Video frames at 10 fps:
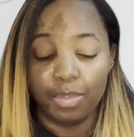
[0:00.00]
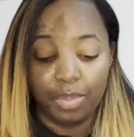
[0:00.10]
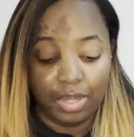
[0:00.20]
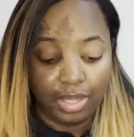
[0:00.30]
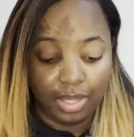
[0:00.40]

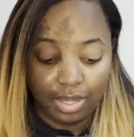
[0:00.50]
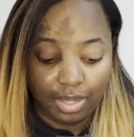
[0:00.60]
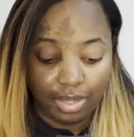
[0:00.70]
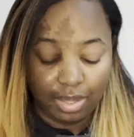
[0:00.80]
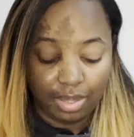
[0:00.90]
But
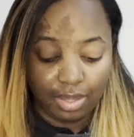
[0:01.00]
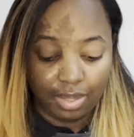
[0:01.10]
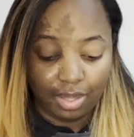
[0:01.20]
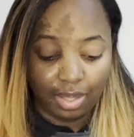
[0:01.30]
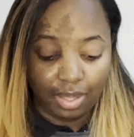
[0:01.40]

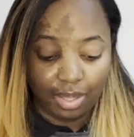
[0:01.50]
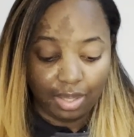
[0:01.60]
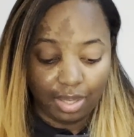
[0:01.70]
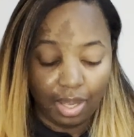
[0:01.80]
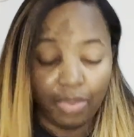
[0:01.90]

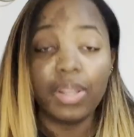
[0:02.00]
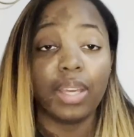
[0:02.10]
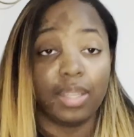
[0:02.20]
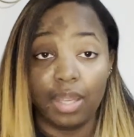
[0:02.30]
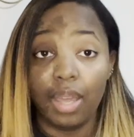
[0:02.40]
I feel
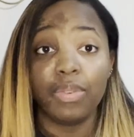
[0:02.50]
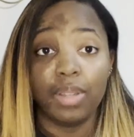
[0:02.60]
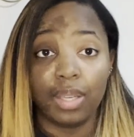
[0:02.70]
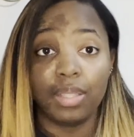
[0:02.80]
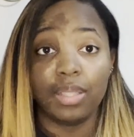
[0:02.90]
like
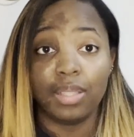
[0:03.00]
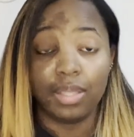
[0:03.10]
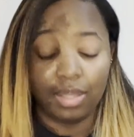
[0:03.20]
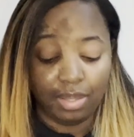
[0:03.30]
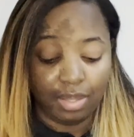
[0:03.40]
it did.
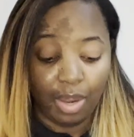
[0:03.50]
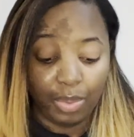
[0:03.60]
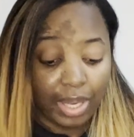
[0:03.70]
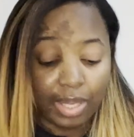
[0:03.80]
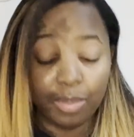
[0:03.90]
I would
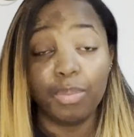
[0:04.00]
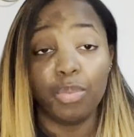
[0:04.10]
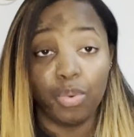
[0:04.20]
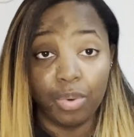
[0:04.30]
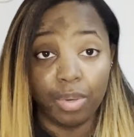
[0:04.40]
like it to be
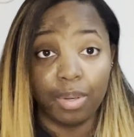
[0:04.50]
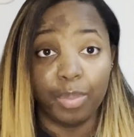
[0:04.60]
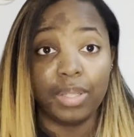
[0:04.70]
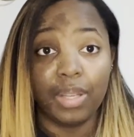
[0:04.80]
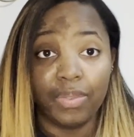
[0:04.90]
more, but
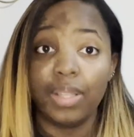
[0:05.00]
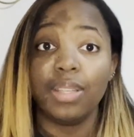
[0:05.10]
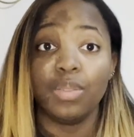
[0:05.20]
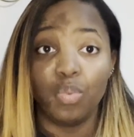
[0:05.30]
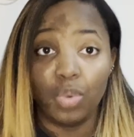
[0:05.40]
definitely at
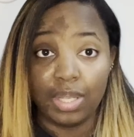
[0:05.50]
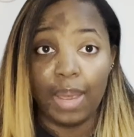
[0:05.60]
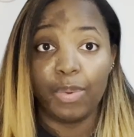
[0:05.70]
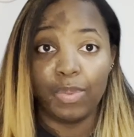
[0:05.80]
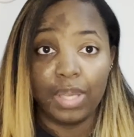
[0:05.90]
least 1 time
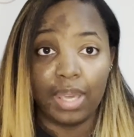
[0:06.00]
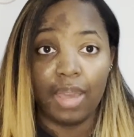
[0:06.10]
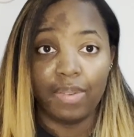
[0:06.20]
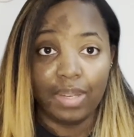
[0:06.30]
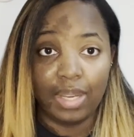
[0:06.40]
a week have
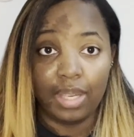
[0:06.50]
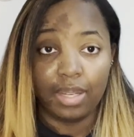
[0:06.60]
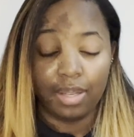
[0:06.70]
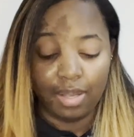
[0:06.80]
a date.